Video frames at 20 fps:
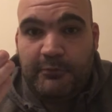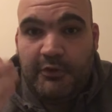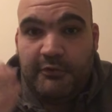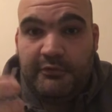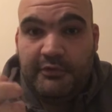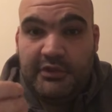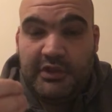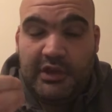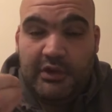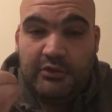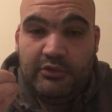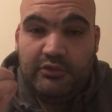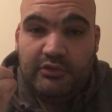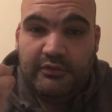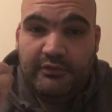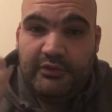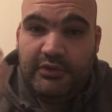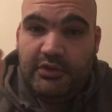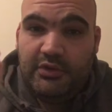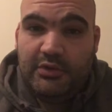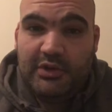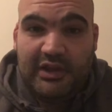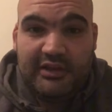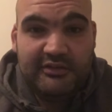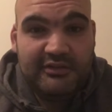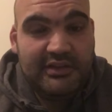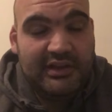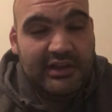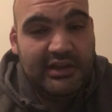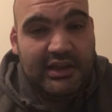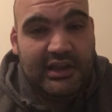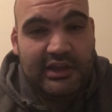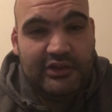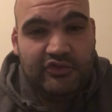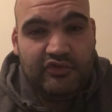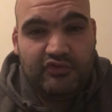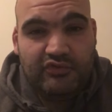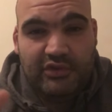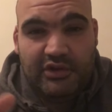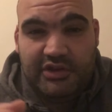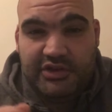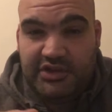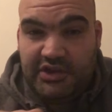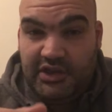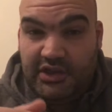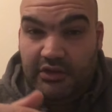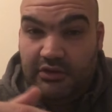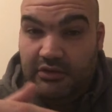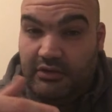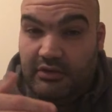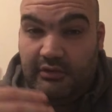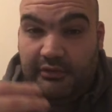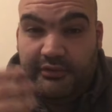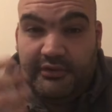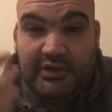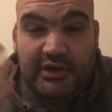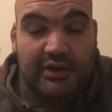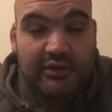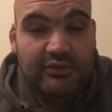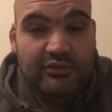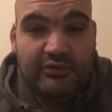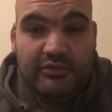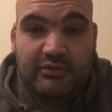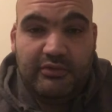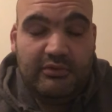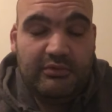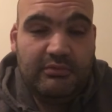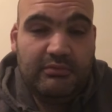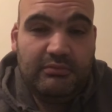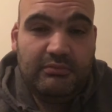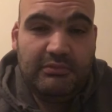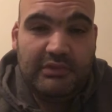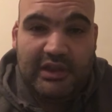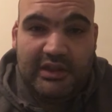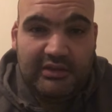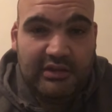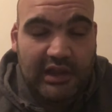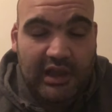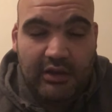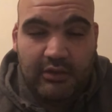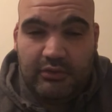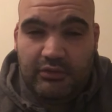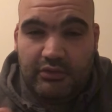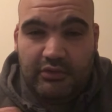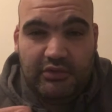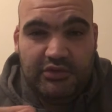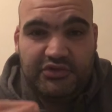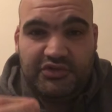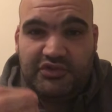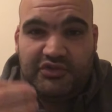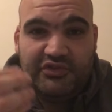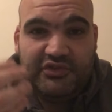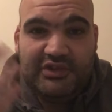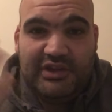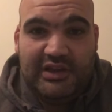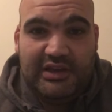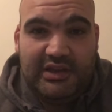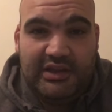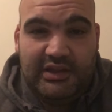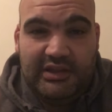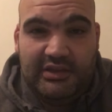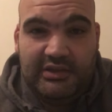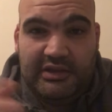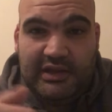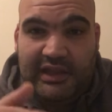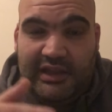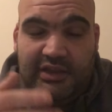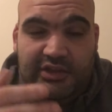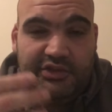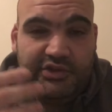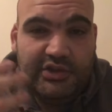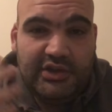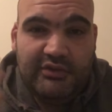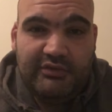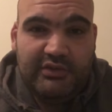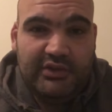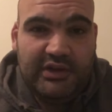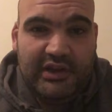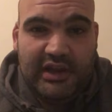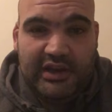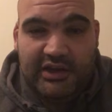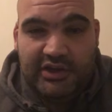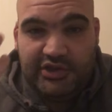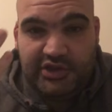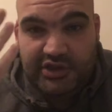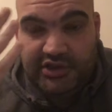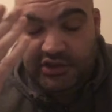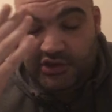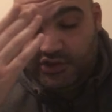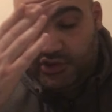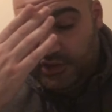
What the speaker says: for those of you that study astrology, or for those that don't, or just study nature and energy in